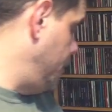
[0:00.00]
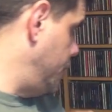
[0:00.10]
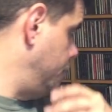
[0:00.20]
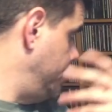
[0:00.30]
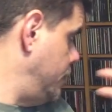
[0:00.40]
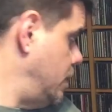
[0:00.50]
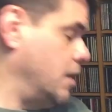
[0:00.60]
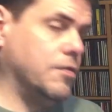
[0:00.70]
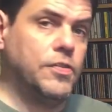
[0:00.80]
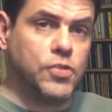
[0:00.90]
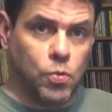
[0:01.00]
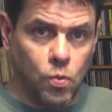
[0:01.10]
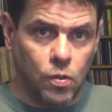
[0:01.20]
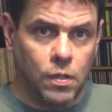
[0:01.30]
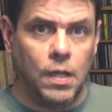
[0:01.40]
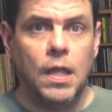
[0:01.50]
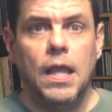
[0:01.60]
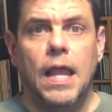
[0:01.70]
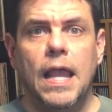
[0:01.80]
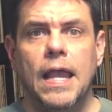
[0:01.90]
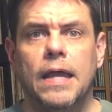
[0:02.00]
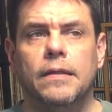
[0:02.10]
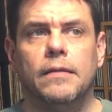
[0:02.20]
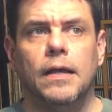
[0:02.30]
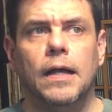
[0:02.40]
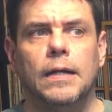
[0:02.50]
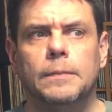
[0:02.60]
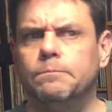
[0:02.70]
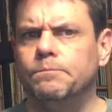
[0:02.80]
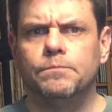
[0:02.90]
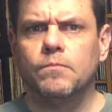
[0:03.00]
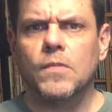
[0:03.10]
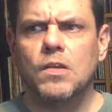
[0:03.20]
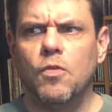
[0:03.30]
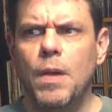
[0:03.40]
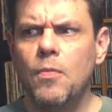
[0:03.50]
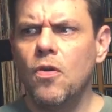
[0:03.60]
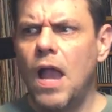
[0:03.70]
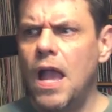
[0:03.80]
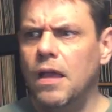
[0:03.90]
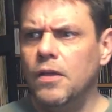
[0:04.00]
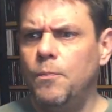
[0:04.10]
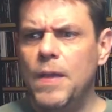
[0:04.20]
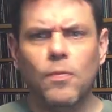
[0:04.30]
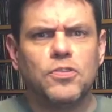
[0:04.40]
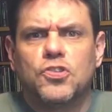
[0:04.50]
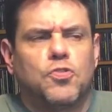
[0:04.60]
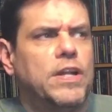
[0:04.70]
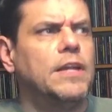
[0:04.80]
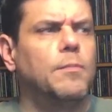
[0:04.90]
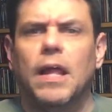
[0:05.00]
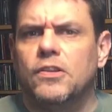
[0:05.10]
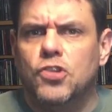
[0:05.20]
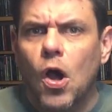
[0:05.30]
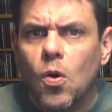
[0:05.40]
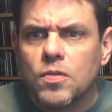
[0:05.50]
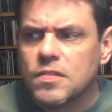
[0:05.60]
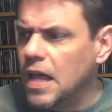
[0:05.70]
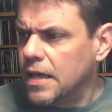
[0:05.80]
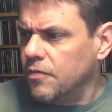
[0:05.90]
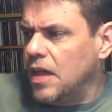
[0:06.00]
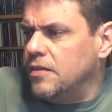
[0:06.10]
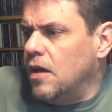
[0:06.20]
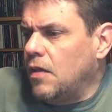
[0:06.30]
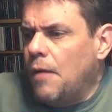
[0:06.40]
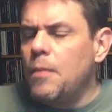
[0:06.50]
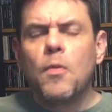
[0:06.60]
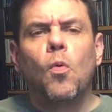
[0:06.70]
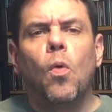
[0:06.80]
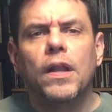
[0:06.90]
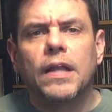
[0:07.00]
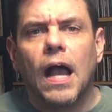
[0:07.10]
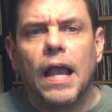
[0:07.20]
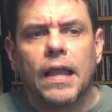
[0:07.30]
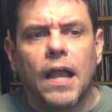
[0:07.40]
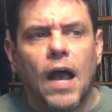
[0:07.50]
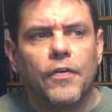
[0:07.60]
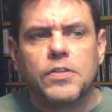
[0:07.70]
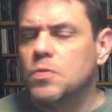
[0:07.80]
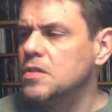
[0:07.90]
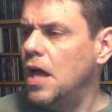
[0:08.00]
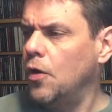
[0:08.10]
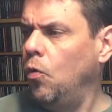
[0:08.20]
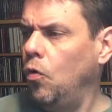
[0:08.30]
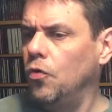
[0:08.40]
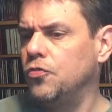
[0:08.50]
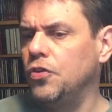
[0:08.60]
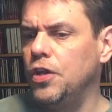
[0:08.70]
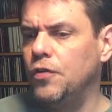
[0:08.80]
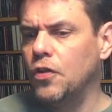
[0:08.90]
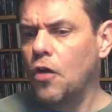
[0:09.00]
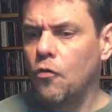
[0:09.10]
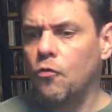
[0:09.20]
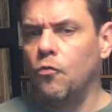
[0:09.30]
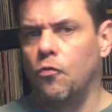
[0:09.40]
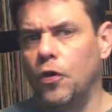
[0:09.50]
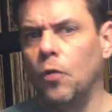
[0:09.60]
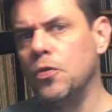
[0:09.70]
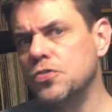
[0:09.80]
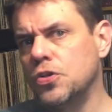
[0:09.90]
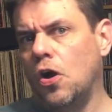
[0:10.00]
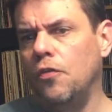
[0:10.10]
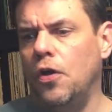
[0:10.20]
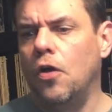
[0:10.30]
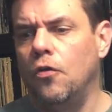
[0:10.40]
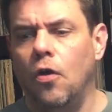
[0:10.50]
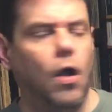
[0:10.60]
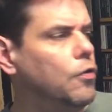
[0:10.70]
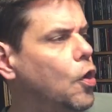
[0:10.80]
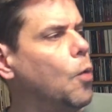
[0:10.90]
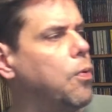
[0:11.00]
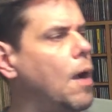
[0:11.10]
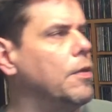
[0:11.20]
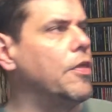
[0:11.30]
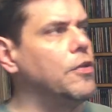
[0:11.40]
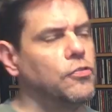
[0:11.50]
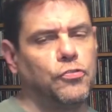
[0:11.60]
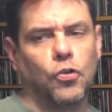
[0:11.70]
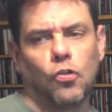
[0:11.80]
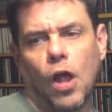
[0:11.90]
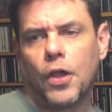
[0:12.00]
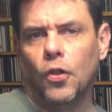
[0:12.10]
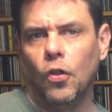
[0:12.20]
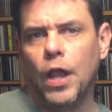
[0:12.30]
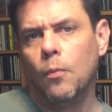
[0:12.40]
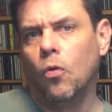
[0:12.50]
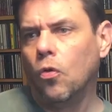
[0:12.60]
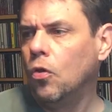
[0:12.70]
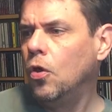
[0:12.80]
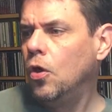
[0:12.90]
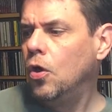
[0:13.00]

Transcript: um, uh, the Tool, and um, remember people just treated them like jokes like they i remember one guy in college was like well is it even the real music on there and, oh no probably they just took like a label